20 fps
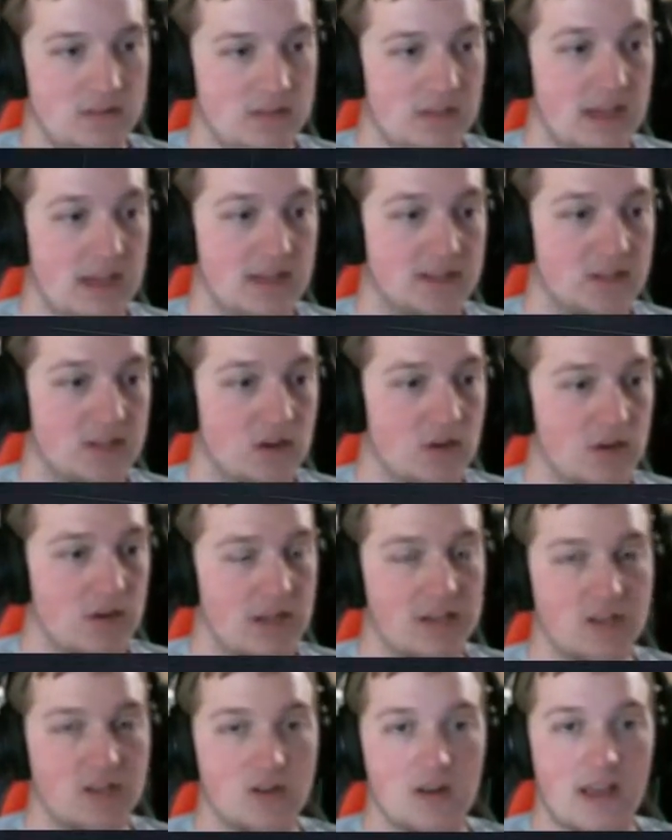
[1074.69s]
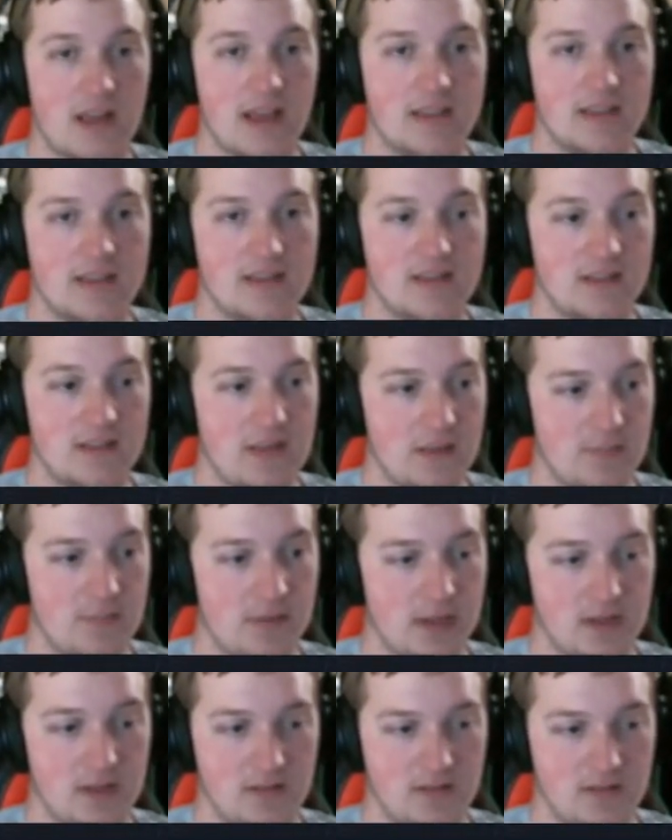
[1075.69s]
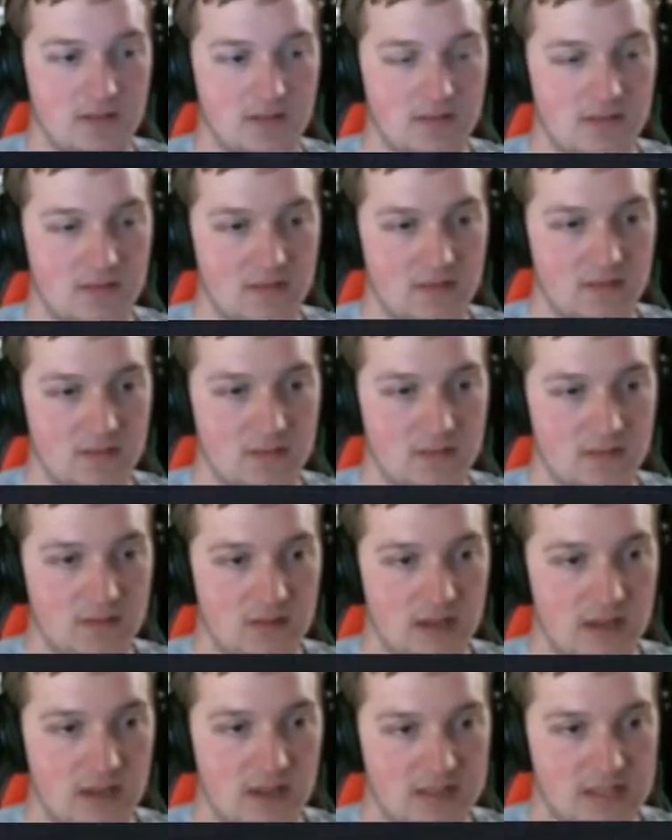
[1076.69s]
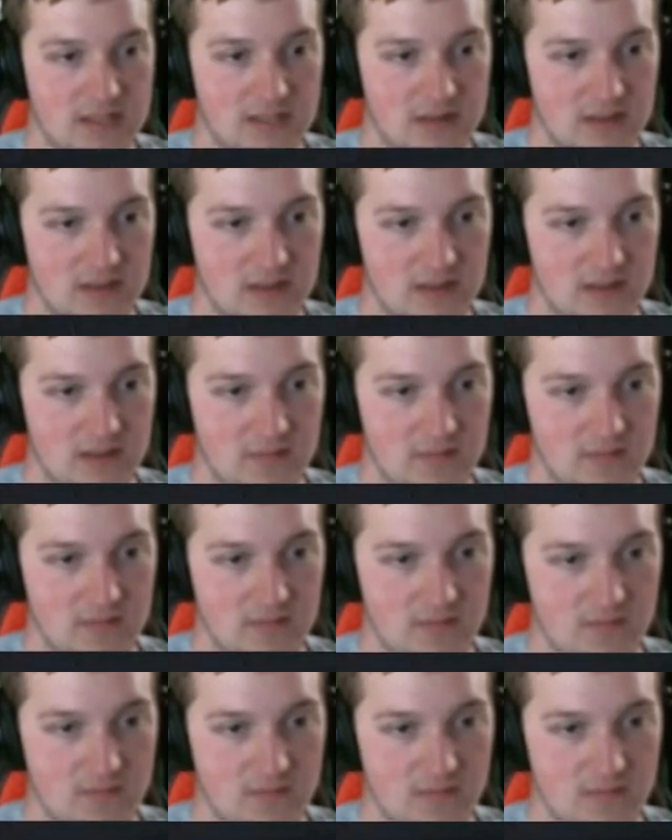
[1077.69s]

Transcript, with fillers: Yeah, so hit your ass into that button, and I'll take the. Wait.